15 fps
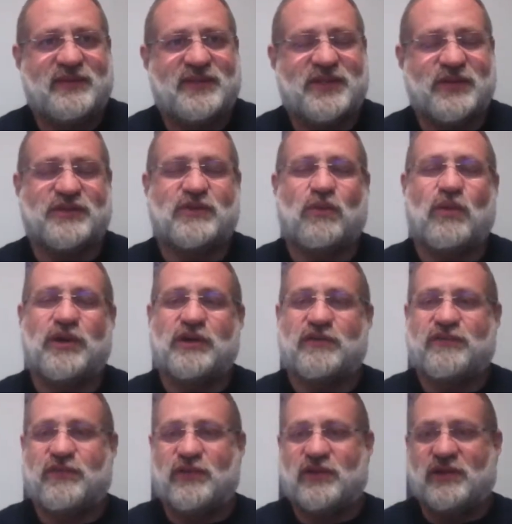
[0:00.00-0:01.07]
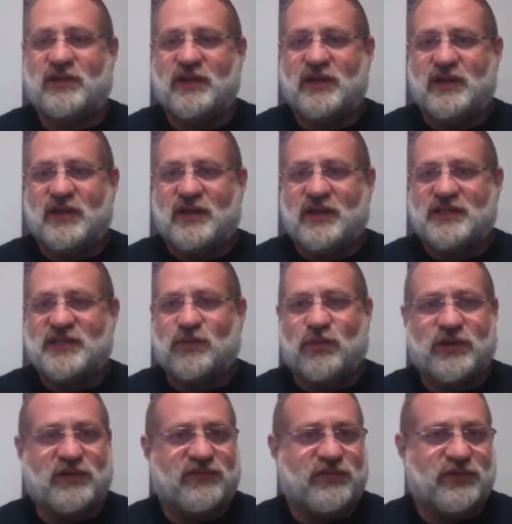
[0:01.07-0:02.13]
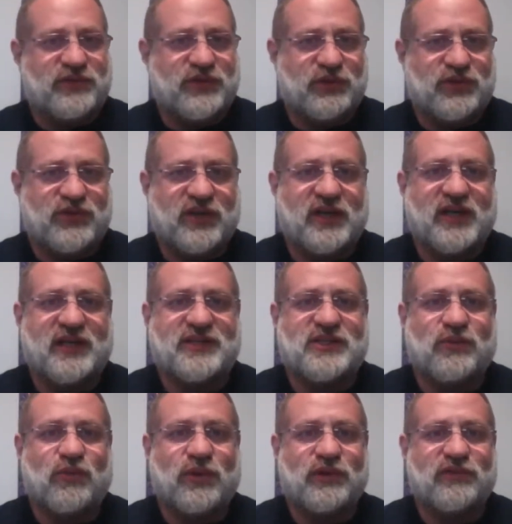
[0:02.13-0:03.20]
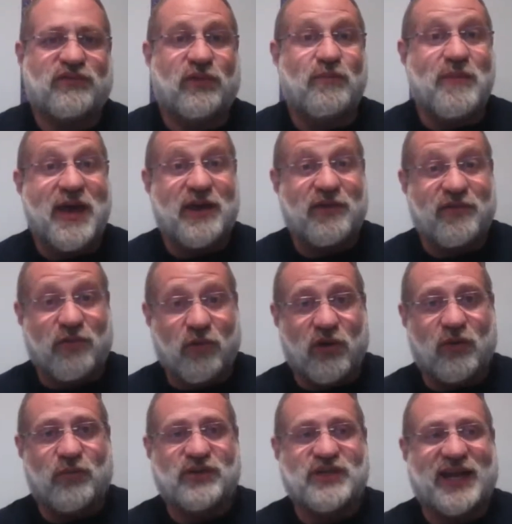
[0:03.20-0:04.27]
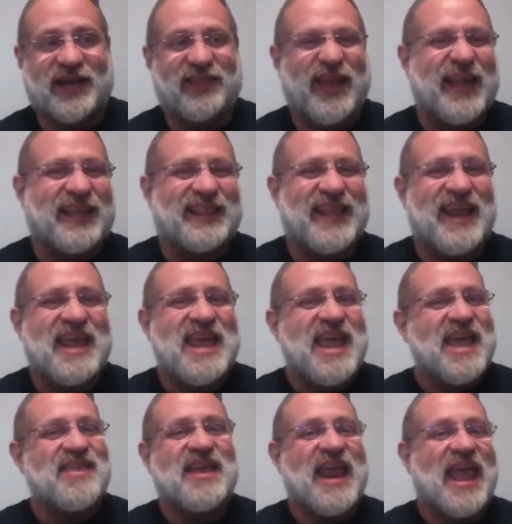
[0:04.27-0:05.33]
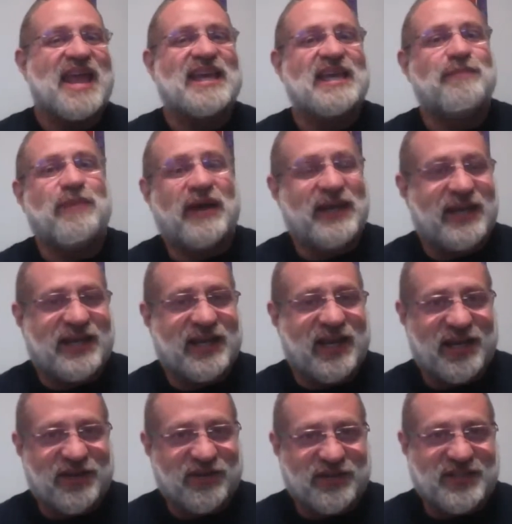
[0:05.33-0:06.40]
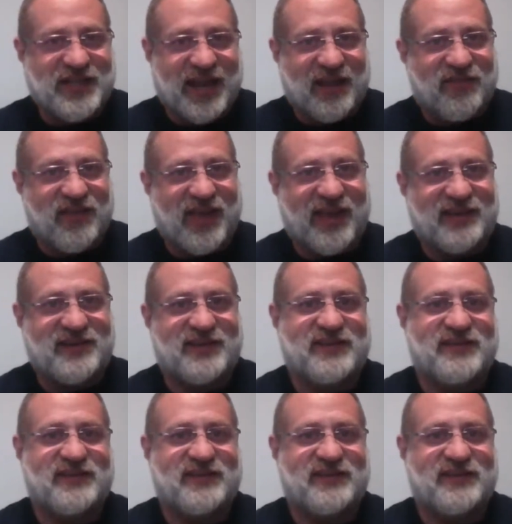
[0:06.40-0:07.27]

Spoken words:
So it's a wonderful sutra. It's a wonderful metaphor, which I like, and that anybody could understand that.